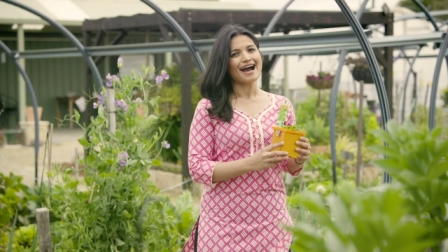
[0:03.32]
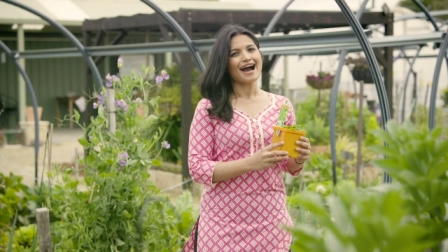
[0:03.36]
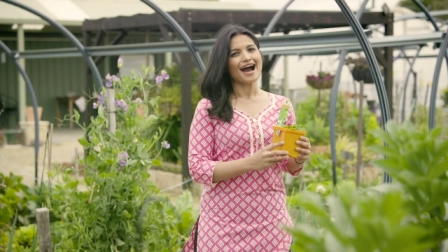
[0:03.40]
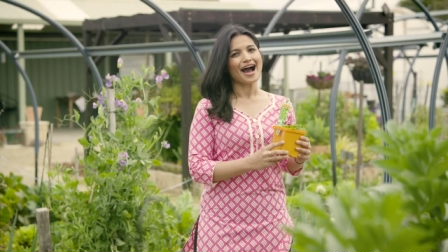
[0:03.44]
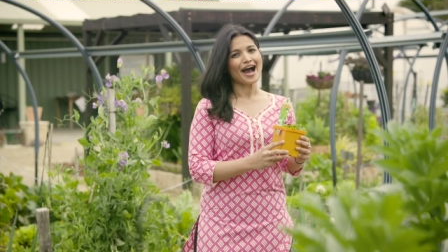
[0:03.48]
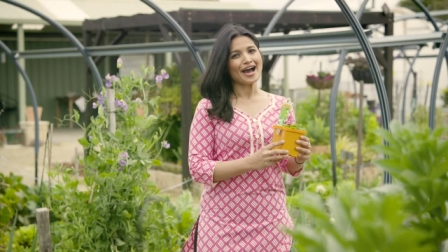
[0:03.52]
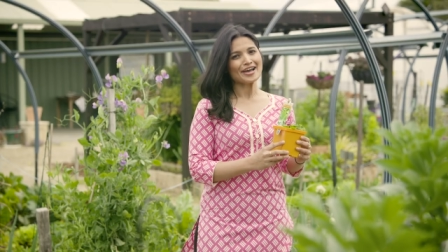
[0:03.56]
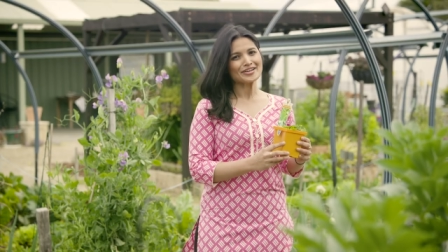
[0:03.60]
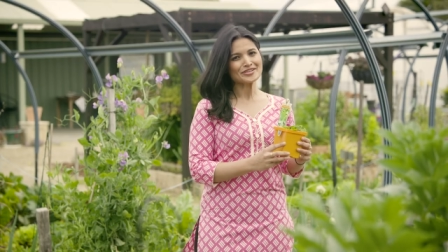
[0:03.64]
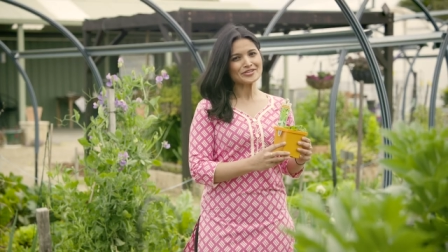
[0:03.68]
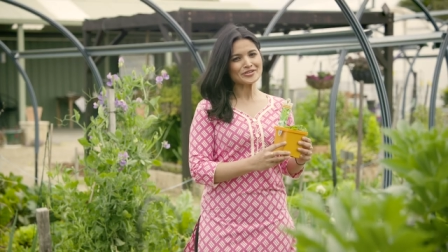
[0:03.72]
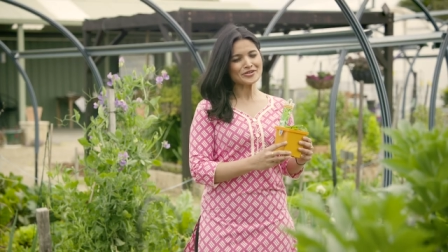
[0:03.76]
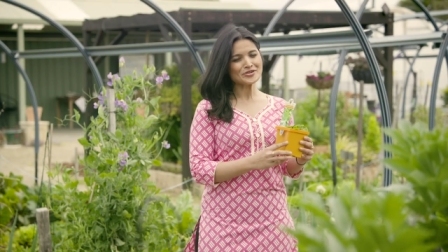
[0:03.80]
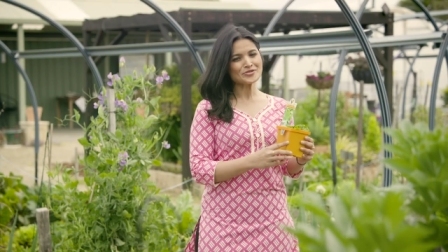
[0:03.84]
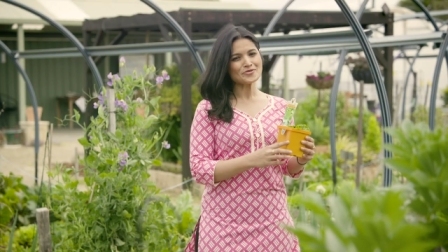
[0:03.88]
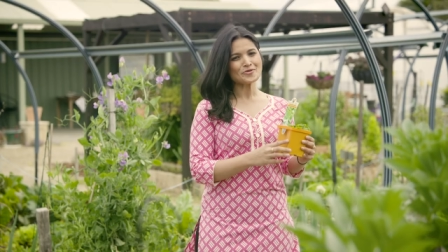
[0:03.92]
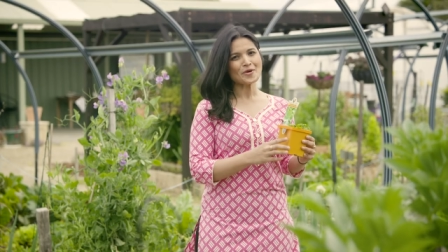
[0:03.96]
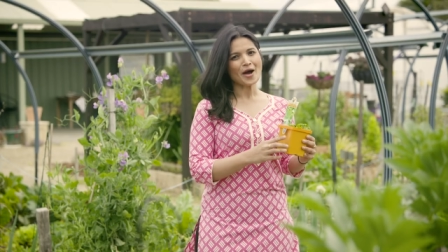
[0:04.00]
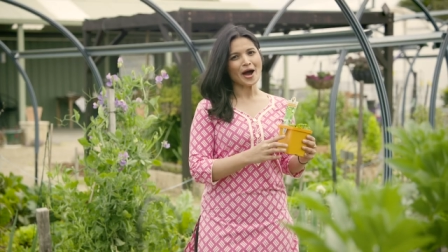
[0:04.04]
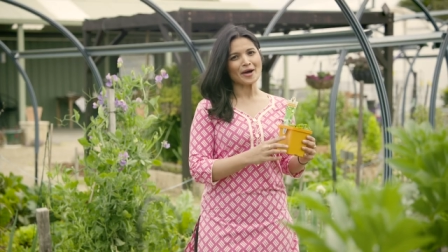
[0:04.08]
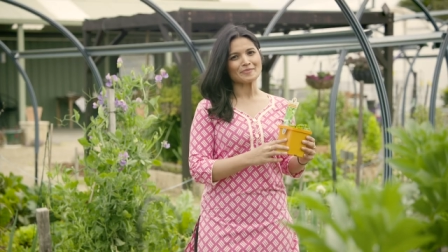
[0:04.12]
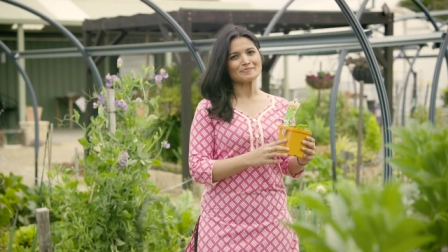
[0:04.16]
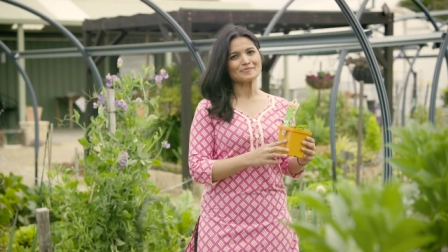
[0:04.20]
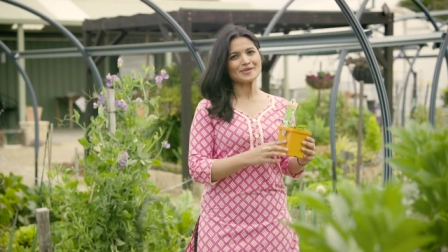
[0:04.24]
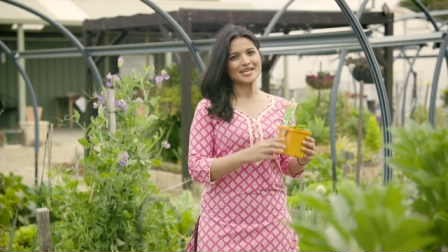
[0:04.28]
I grew
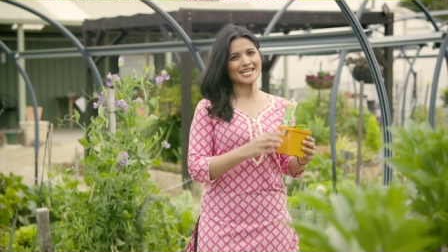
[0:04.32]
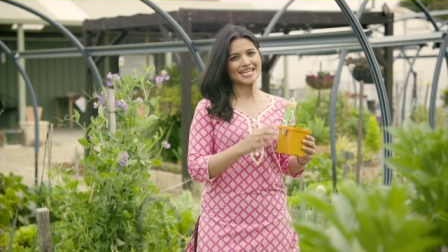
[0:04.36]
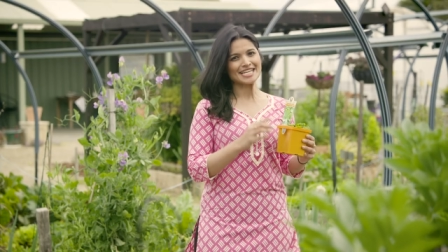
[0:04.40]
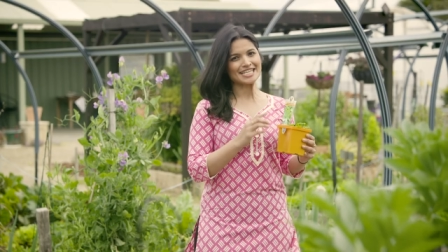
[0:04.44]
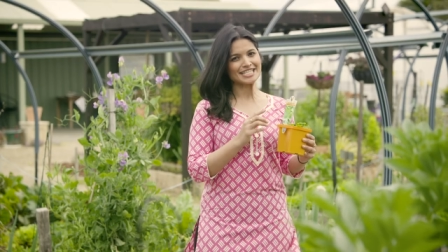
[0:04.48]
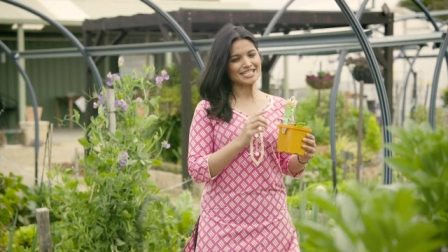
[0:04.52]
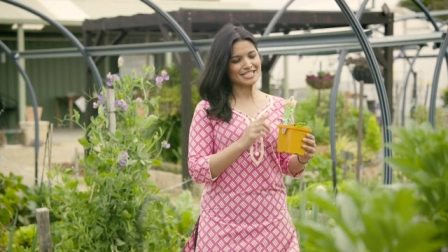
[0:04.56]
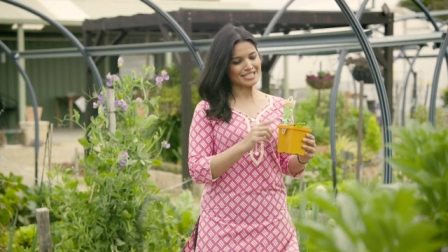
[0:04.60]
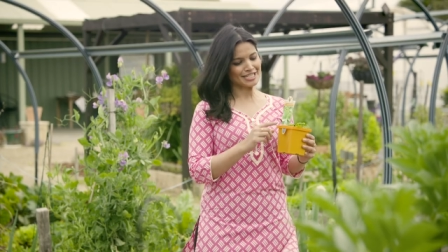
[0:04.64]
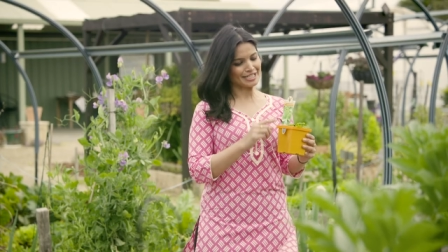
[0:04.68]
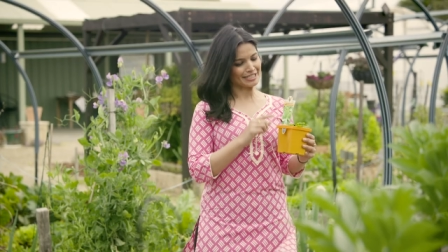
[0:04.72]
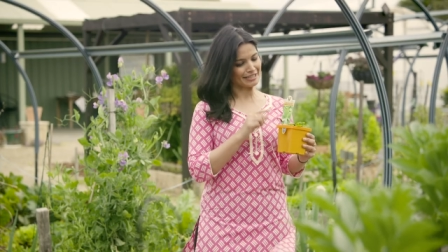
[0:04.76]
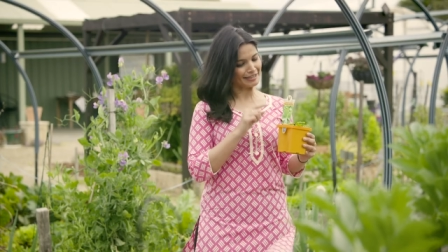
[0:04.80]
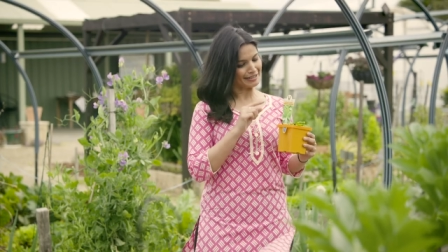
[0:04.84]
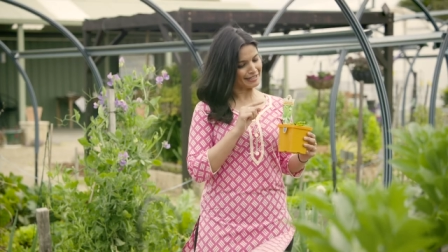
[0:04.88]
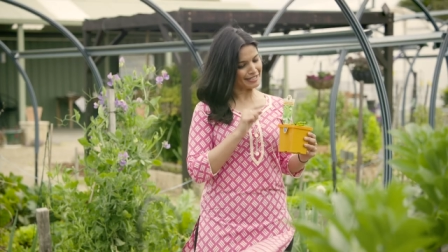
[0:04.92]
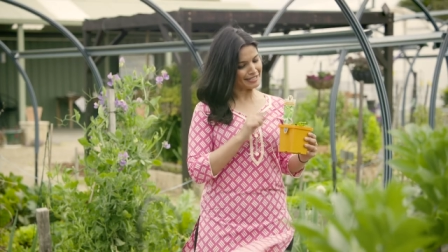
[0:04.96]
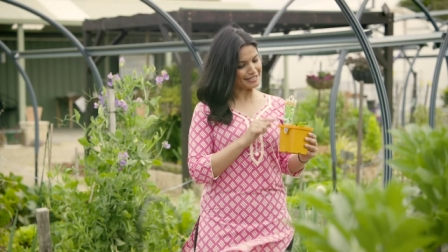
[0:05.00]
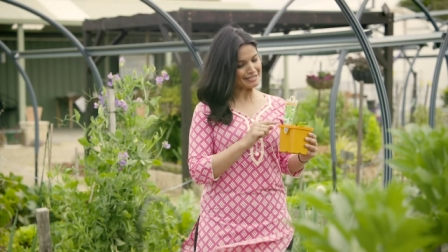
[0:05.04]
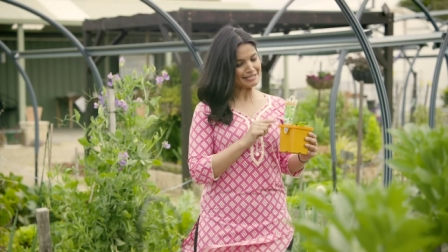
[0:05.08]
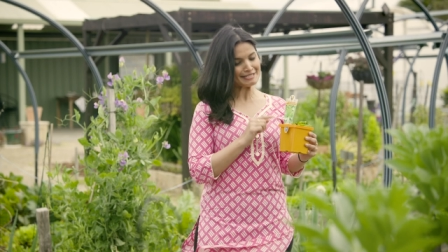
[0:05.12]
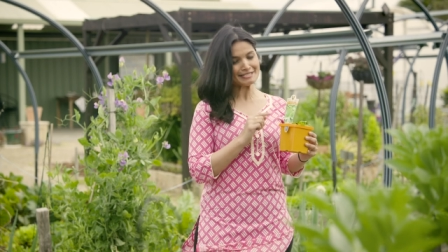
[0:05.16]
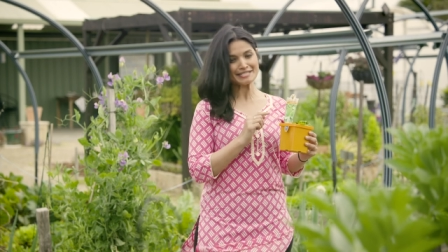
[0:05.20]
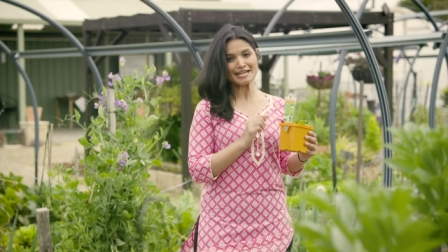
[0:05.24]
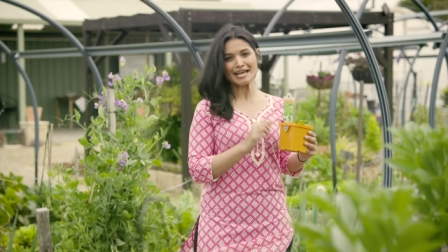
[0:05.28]
up eating this